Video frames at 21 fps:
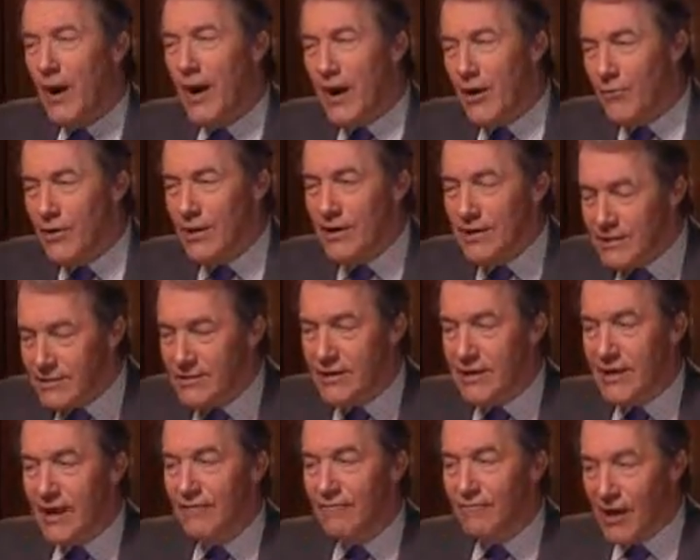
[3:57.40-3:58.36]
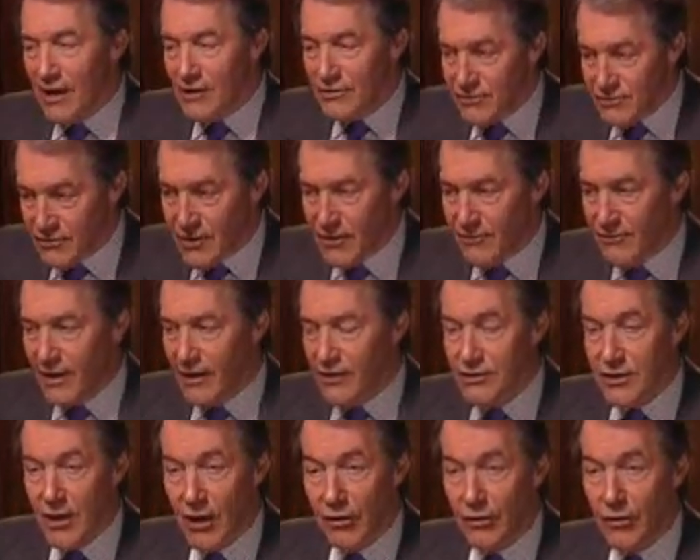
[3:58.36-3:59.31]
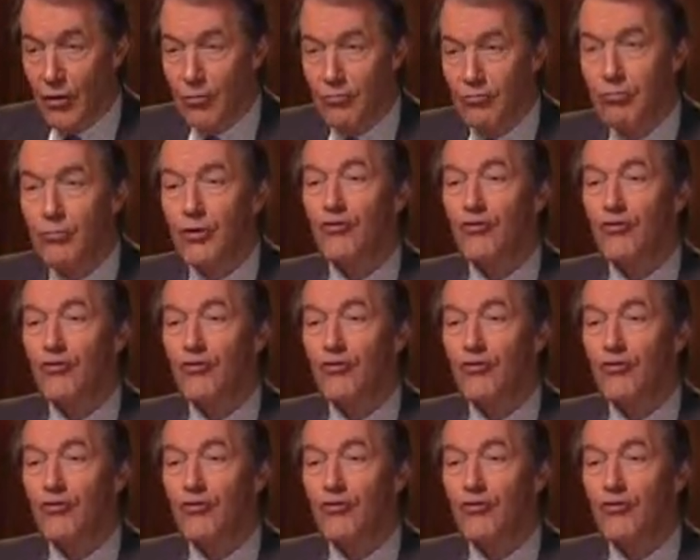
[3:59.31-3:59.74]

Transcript: Where is the evangelical